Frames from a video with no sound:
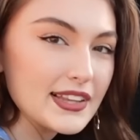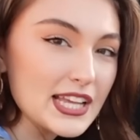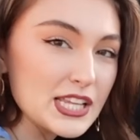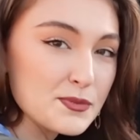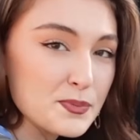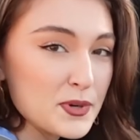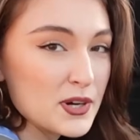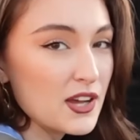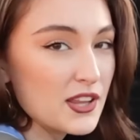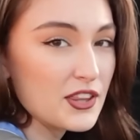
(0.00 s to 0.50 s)
Let's
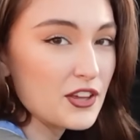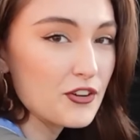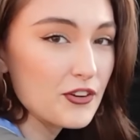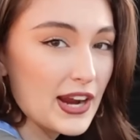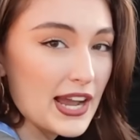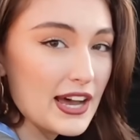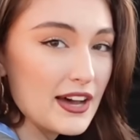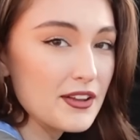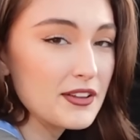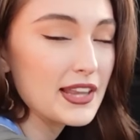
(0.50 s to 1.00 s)
put it on the
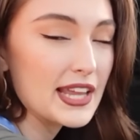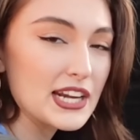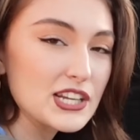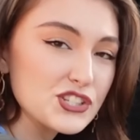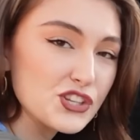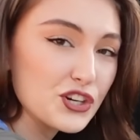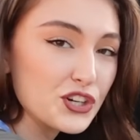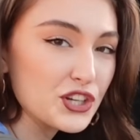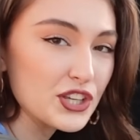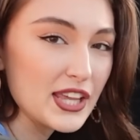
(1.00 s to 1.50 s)
ground, let it
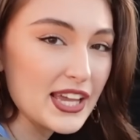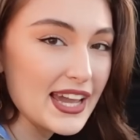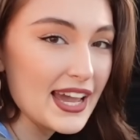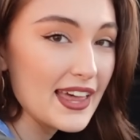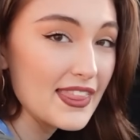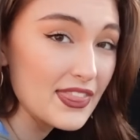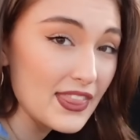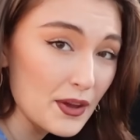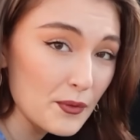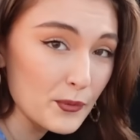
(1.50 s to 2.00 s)
circulate,
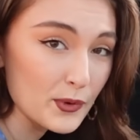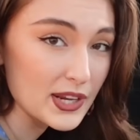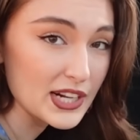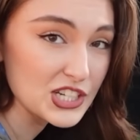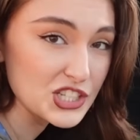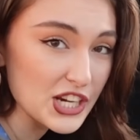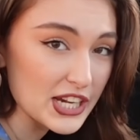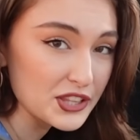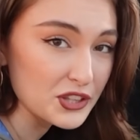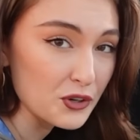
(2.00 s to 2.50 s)
and then we're gonna
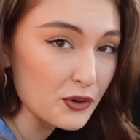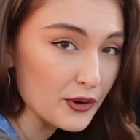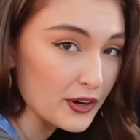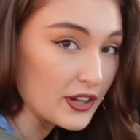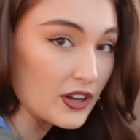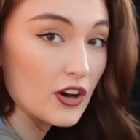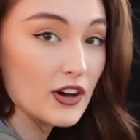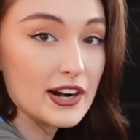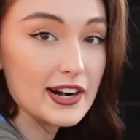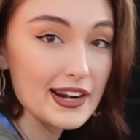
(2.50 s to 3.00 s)
check the oil
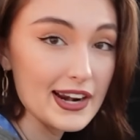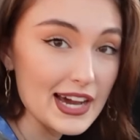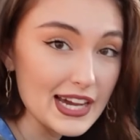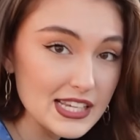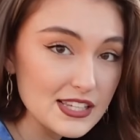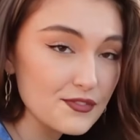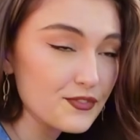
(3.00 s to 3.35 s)
on a nice